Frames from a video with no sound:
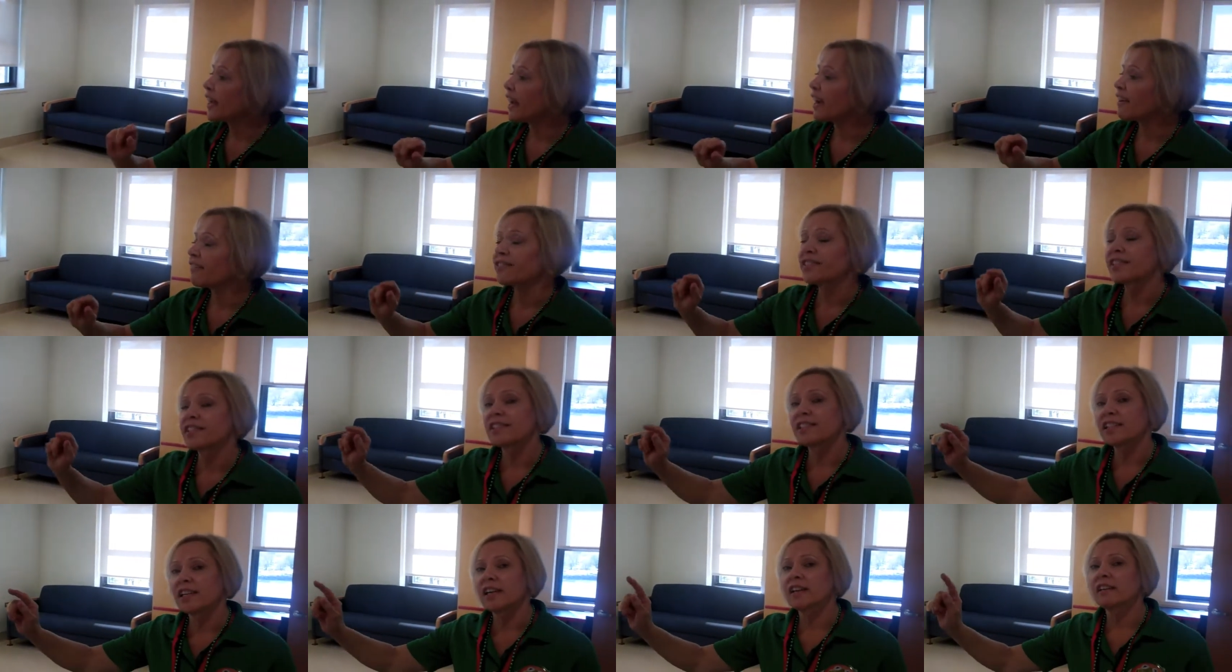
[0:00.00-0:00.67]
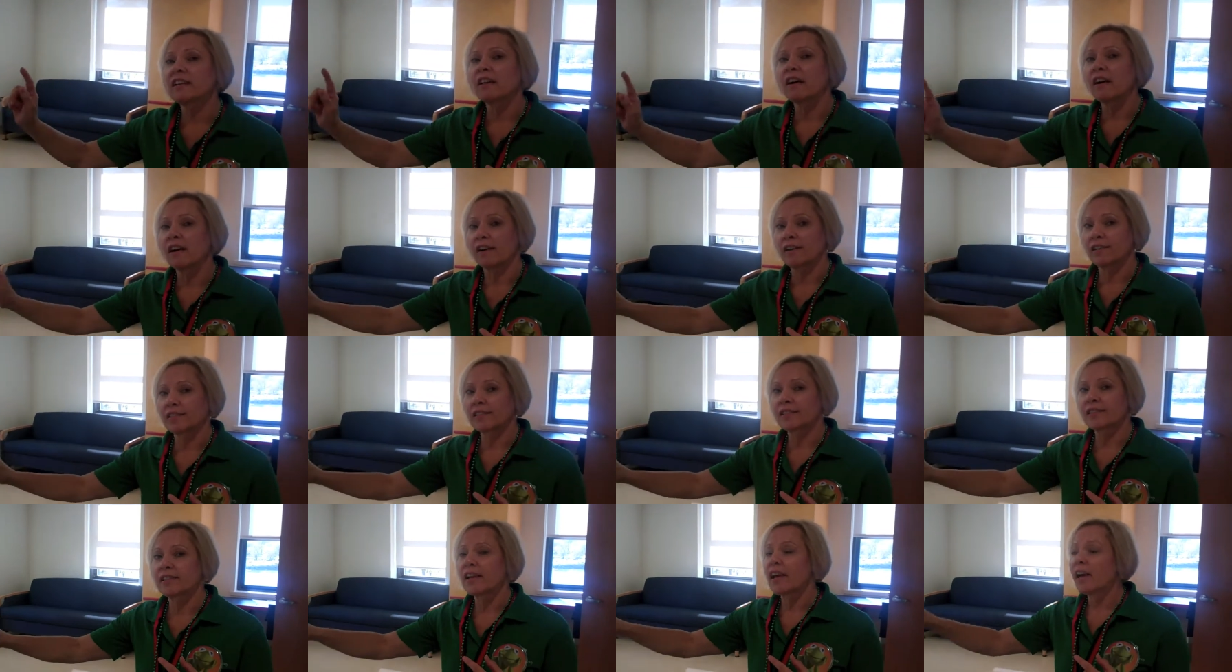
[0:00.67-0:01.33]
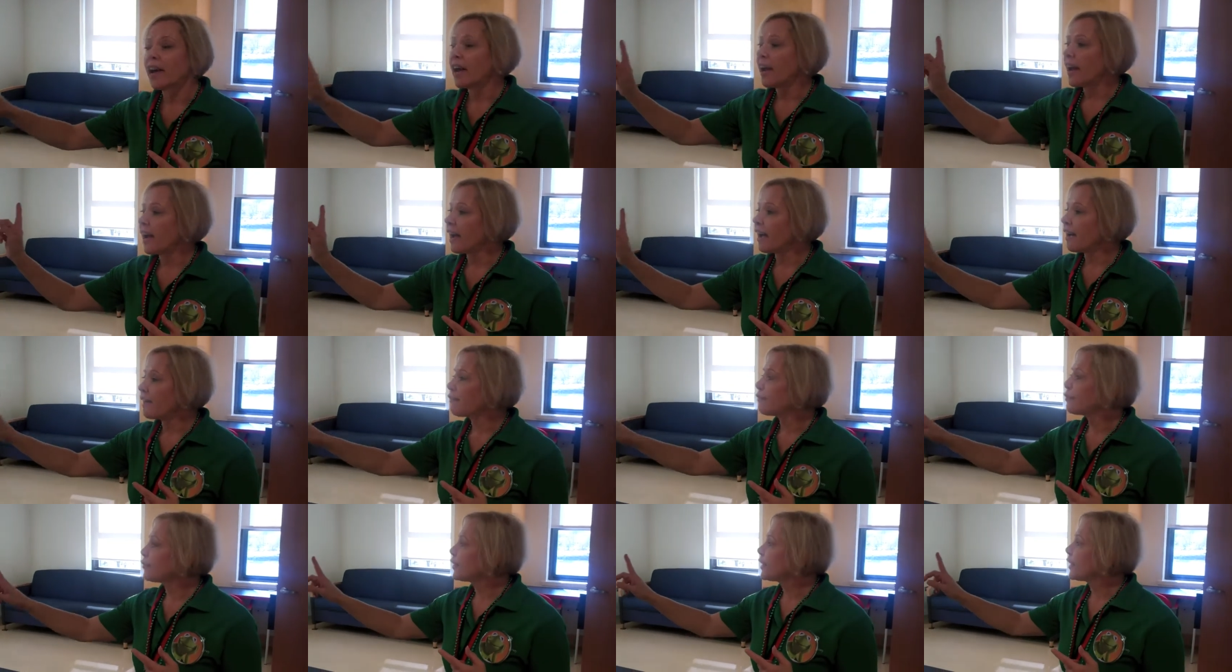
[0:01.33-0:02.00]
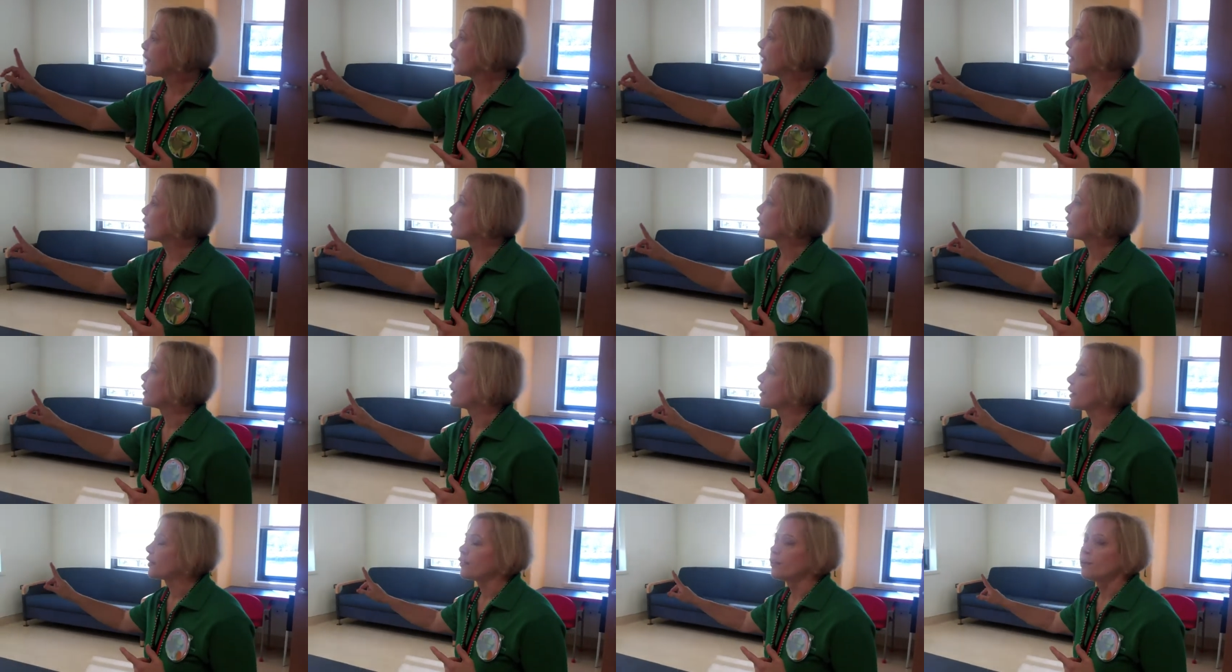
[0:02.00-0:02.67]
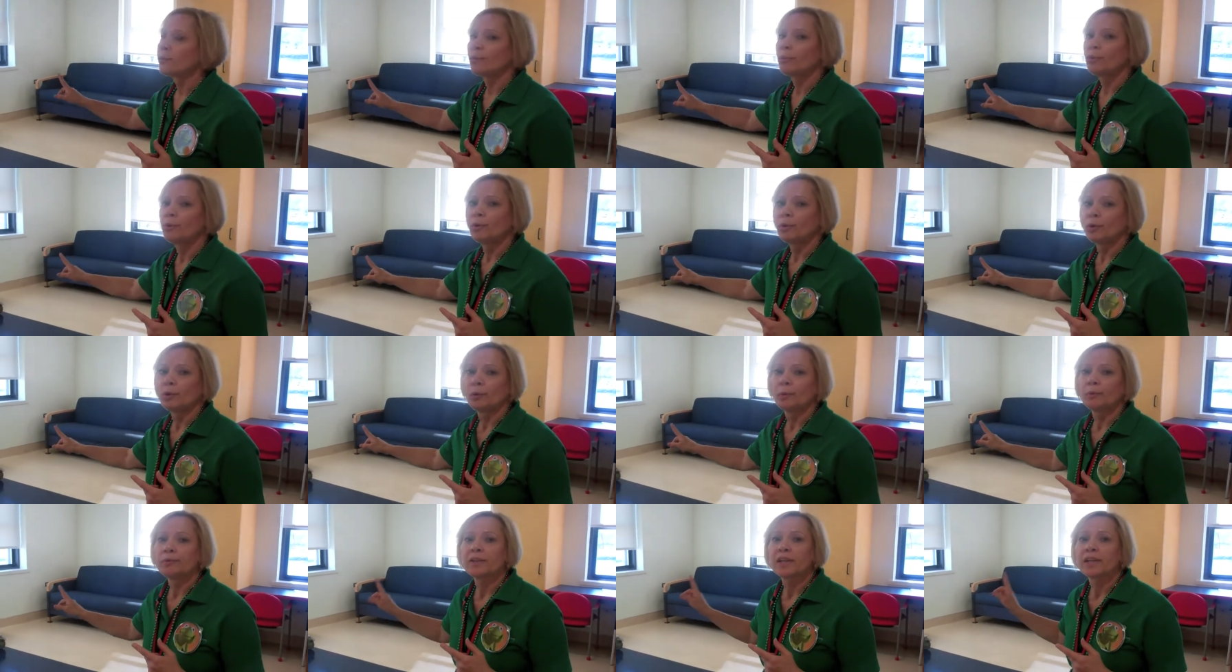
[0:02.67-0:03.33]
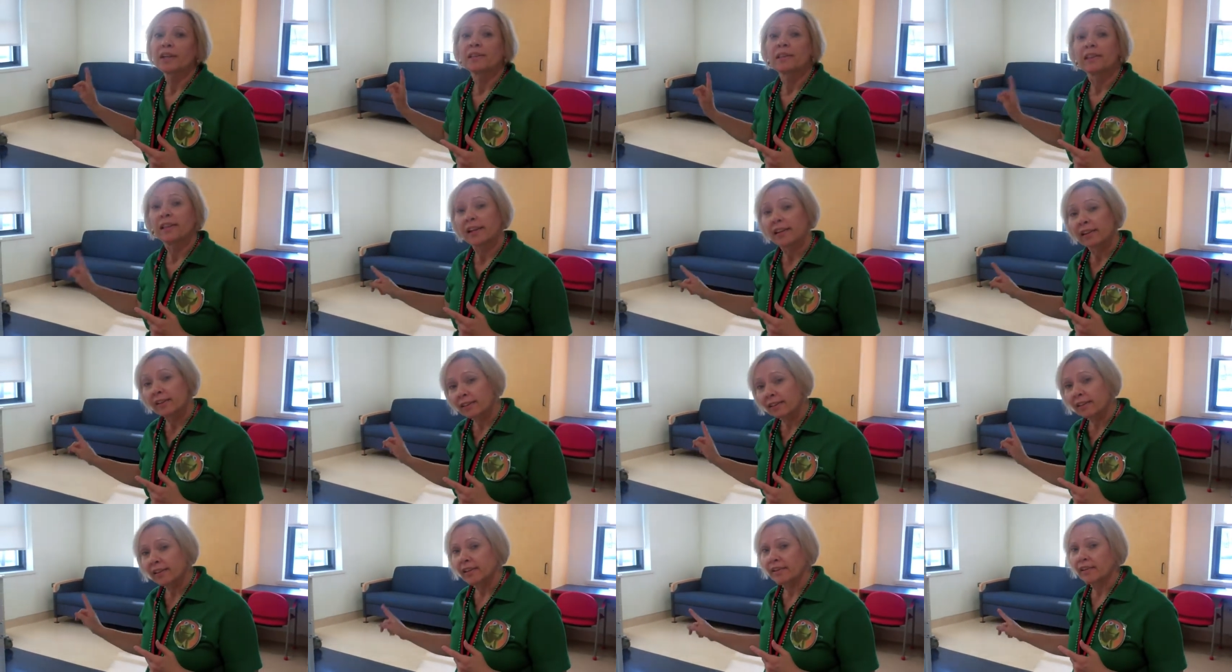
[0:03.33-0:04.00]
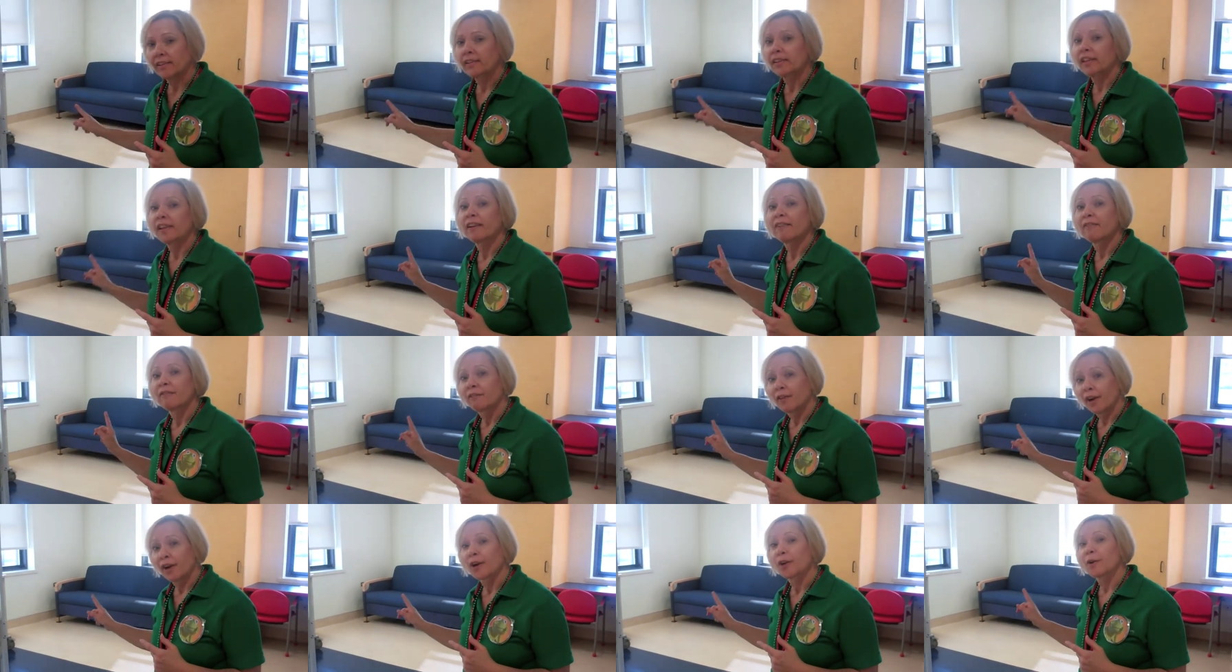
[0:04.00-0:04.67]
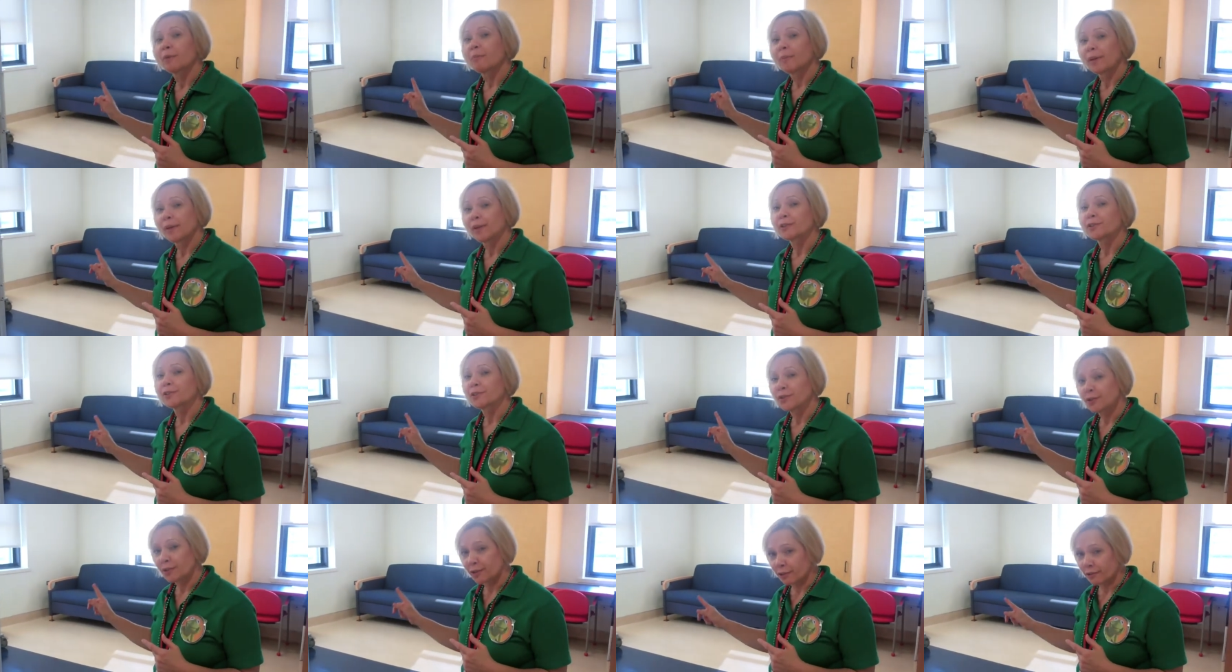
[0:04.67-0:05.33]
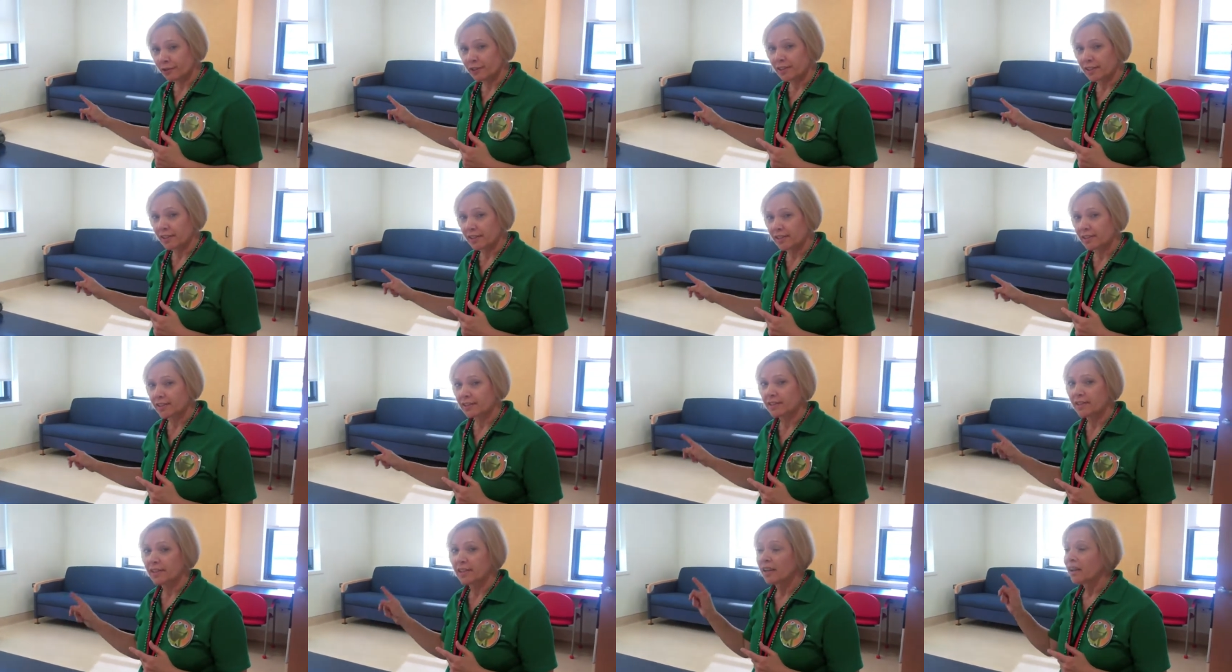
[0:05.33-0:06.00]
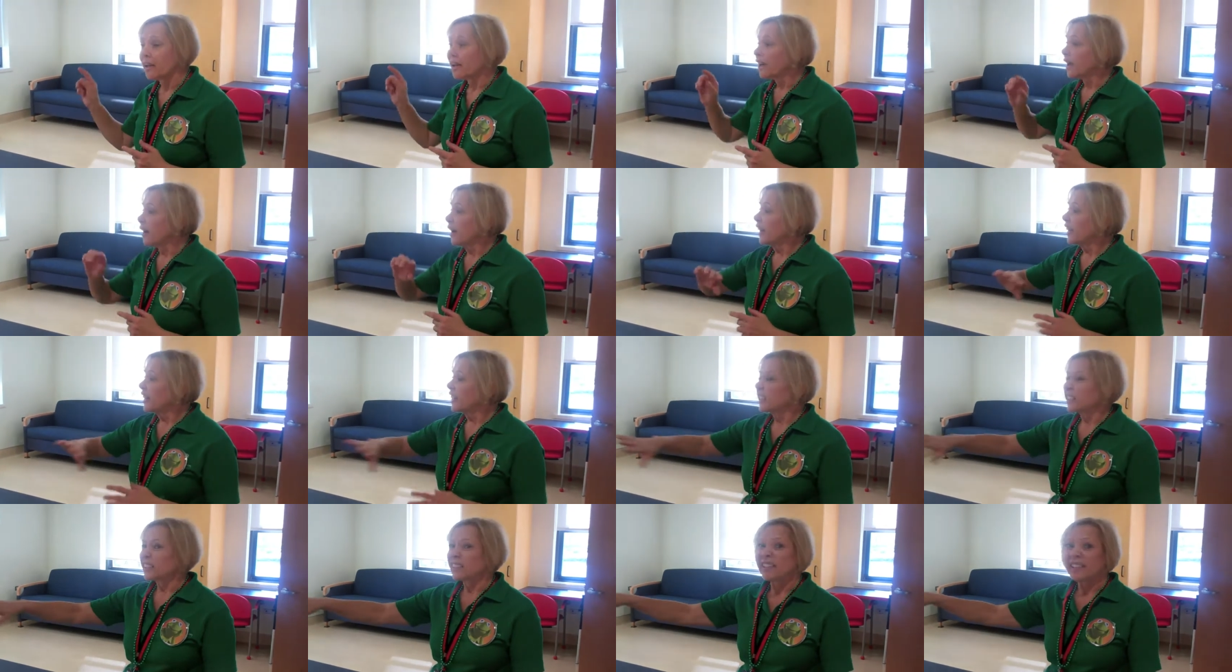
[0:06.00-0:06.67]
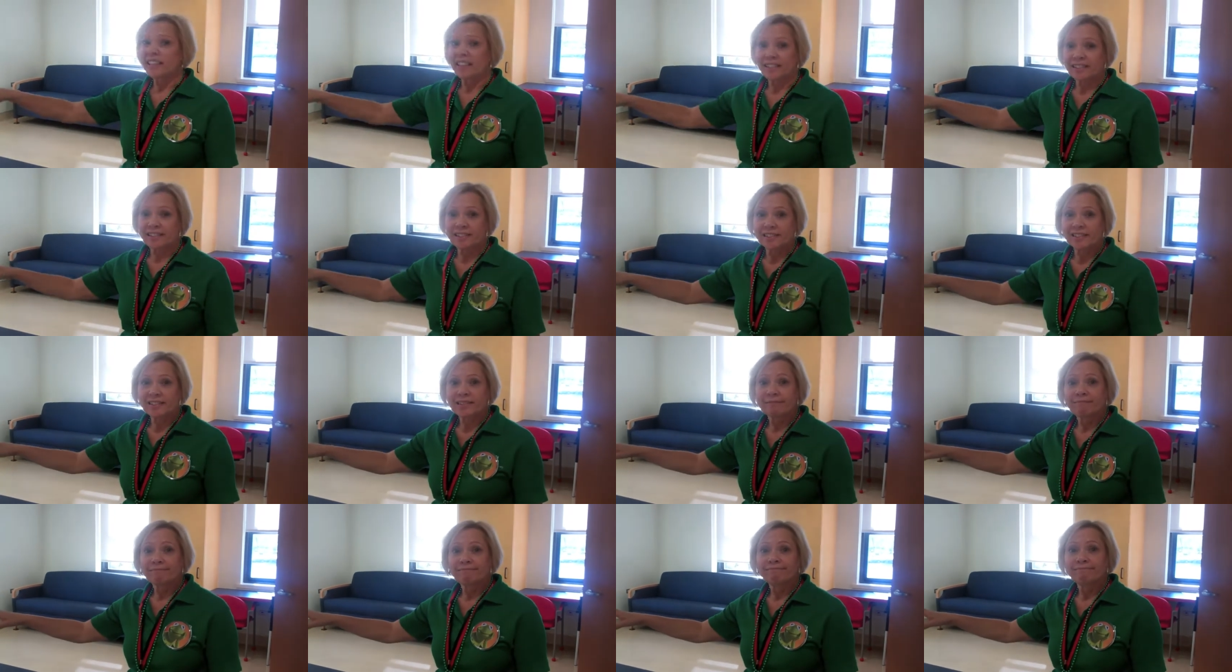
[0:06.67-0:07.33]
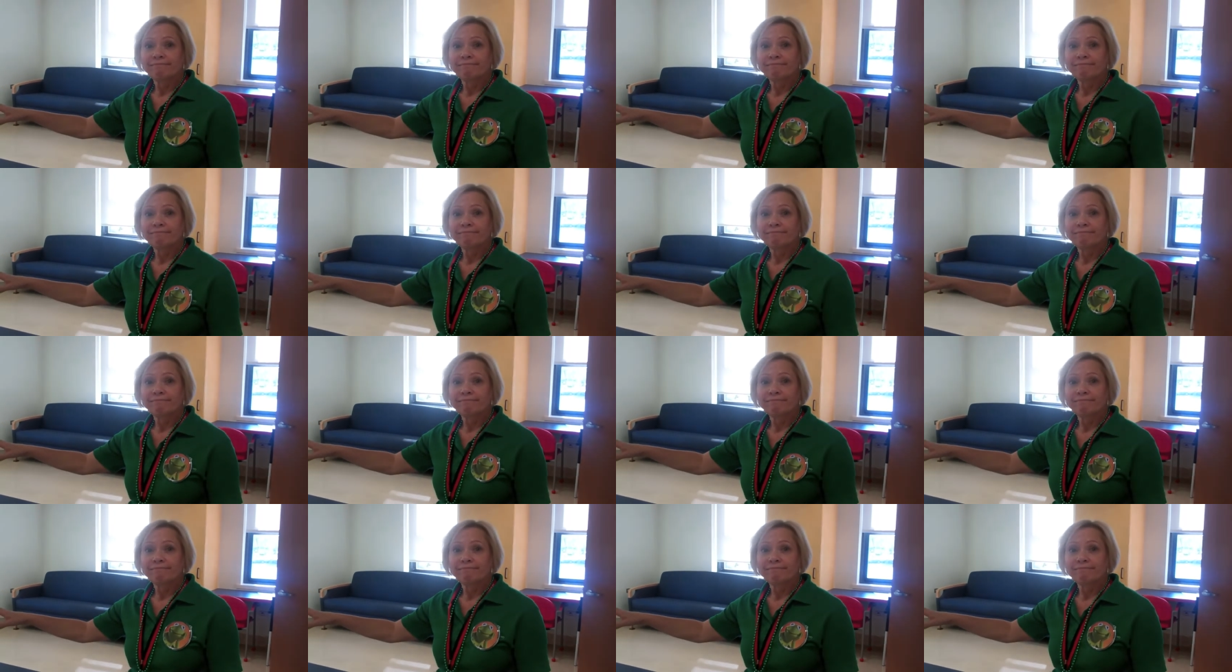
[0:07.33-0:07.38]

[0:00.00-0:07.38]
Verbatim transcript: have to tell us every area in the room that they think that environmental services cleans.